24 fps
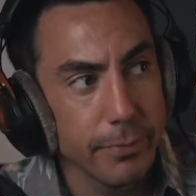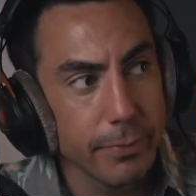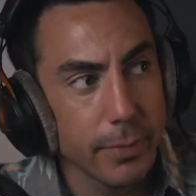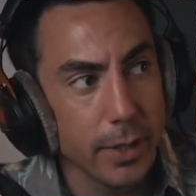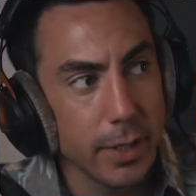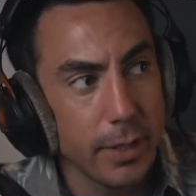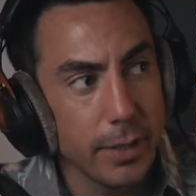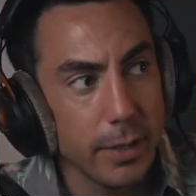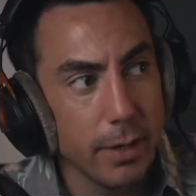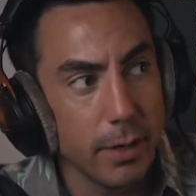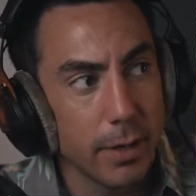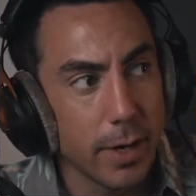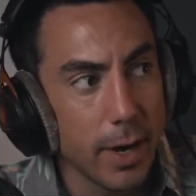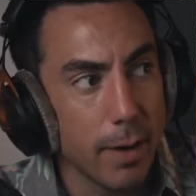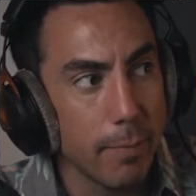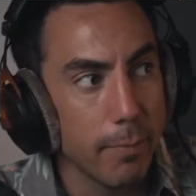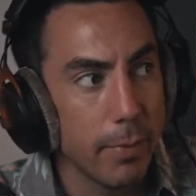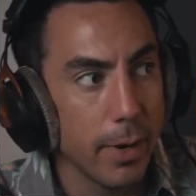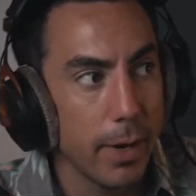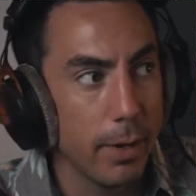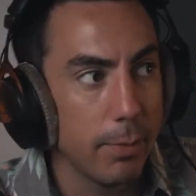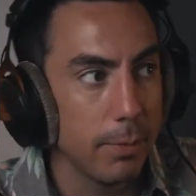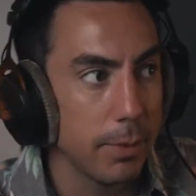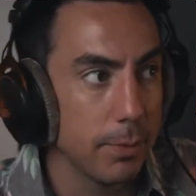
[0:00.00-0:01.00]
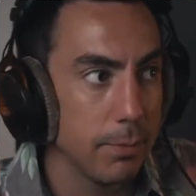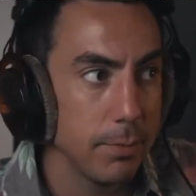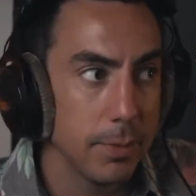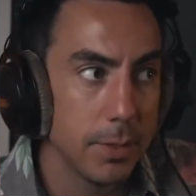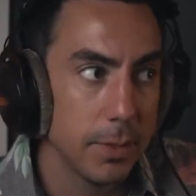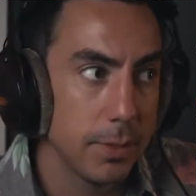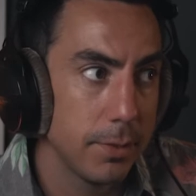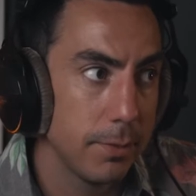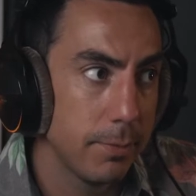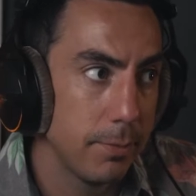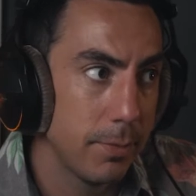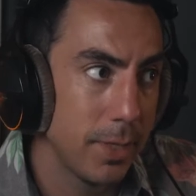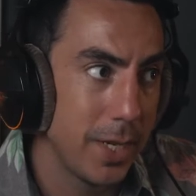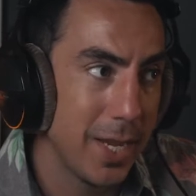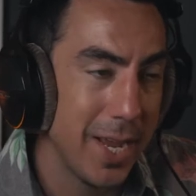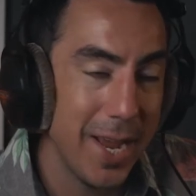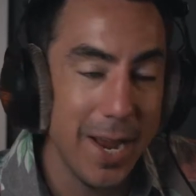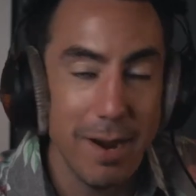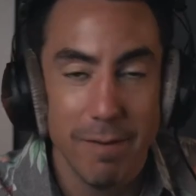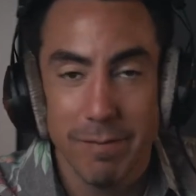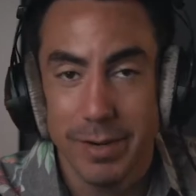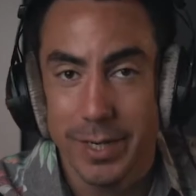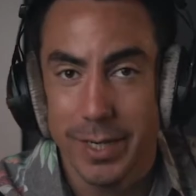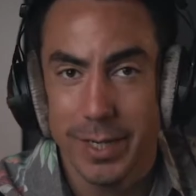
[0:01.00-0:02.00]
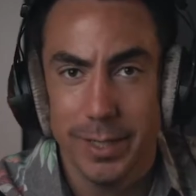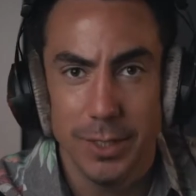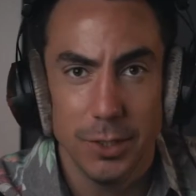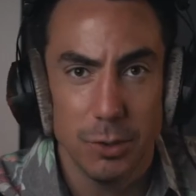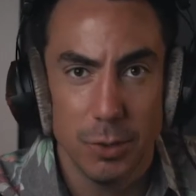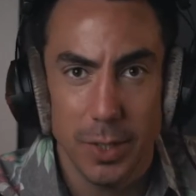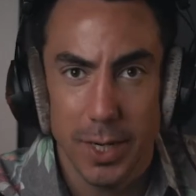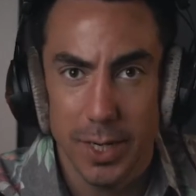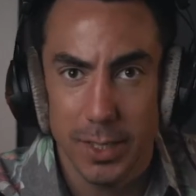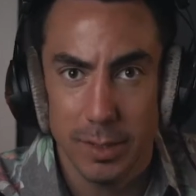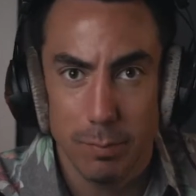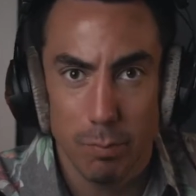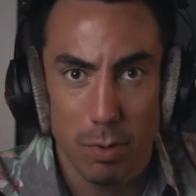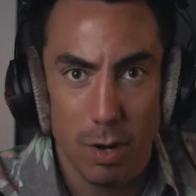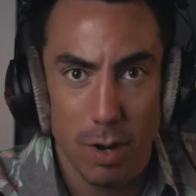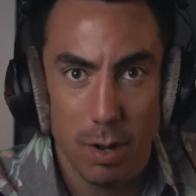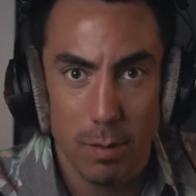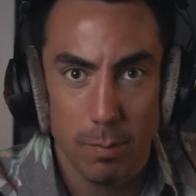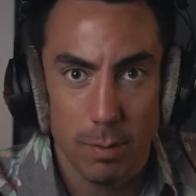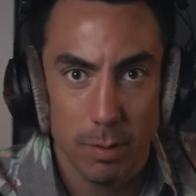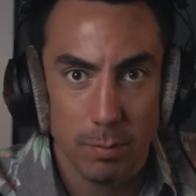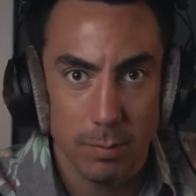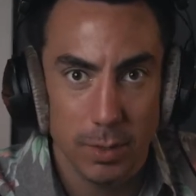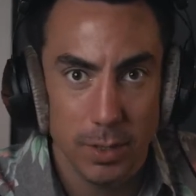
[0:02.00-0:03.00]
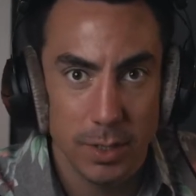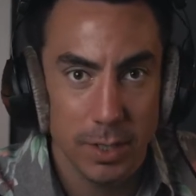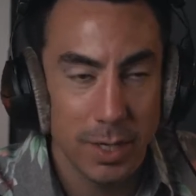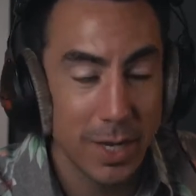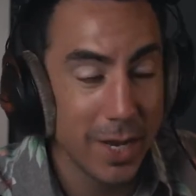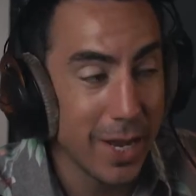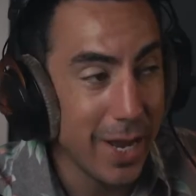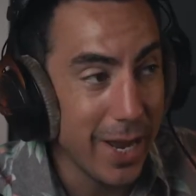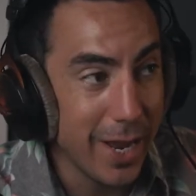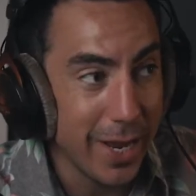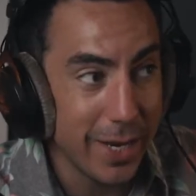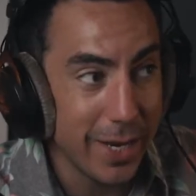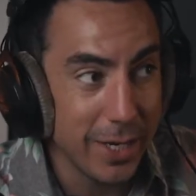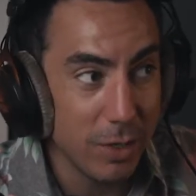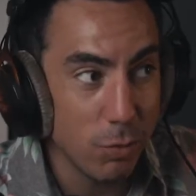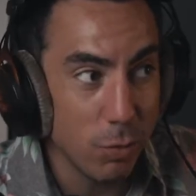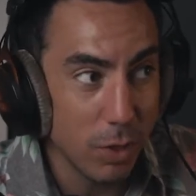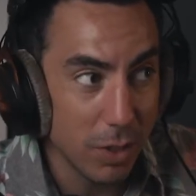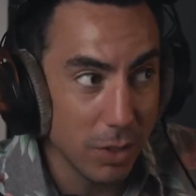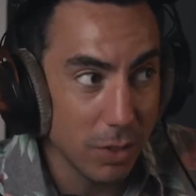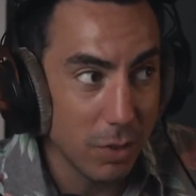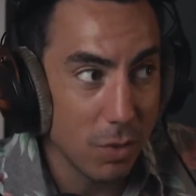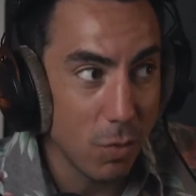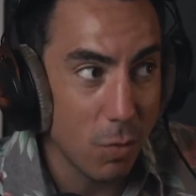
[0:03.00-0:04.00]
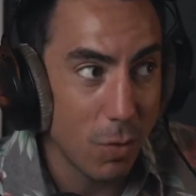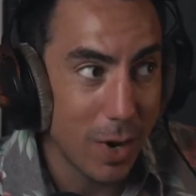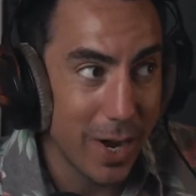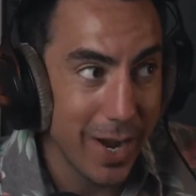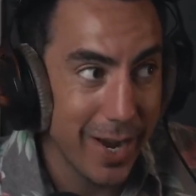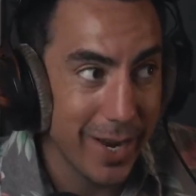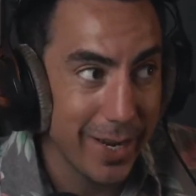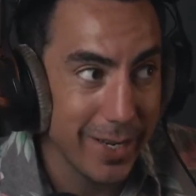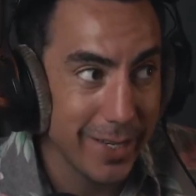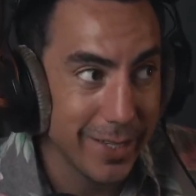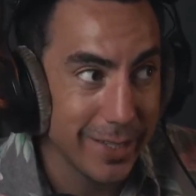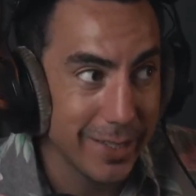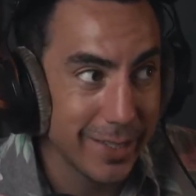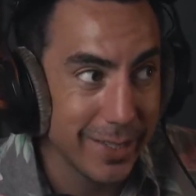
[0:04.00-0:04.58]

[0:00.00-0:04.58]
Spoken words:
Y'all got problems. Every country has problems. And you want to know why?